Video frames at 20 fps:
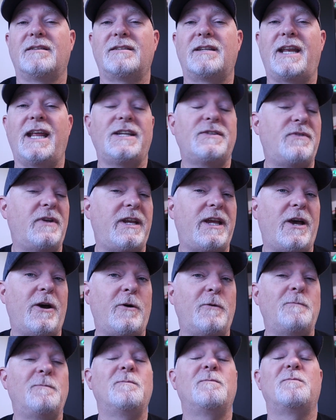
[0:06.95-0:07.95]
Today's
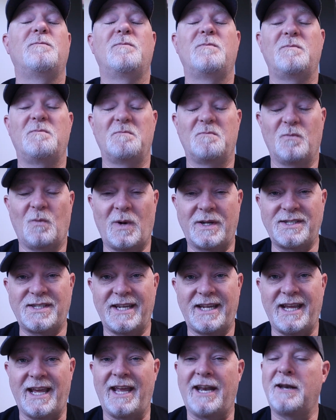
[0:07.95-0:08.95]
video, once
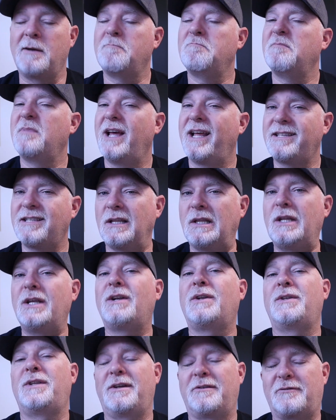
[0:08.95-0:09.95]
again, it's a
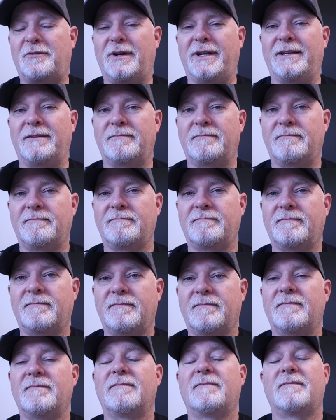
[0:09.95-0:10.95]
little different.
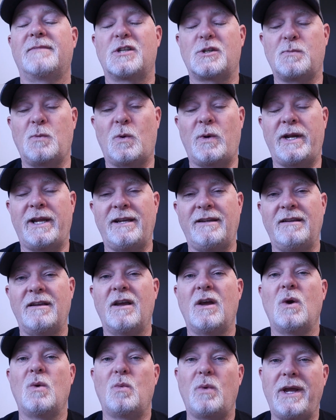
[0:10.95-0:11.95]
This morning,
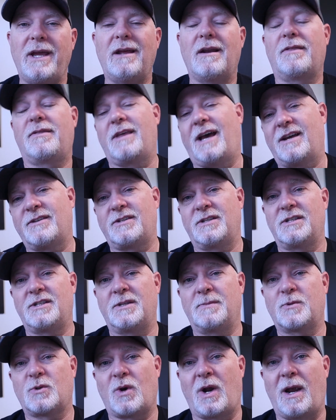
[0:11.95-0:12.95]
we hit a thousand
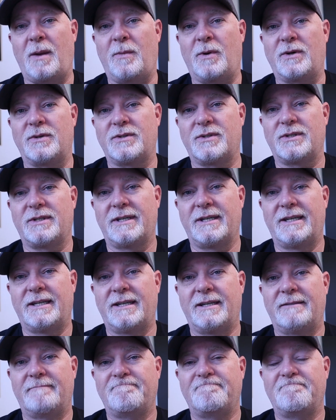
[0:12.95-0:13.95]
subscribers.
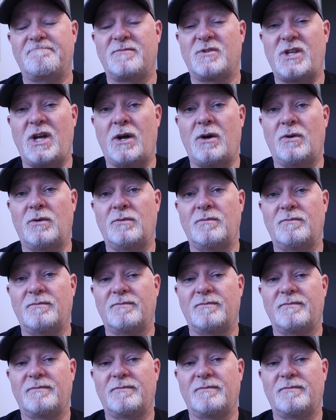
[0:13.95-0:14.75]
So,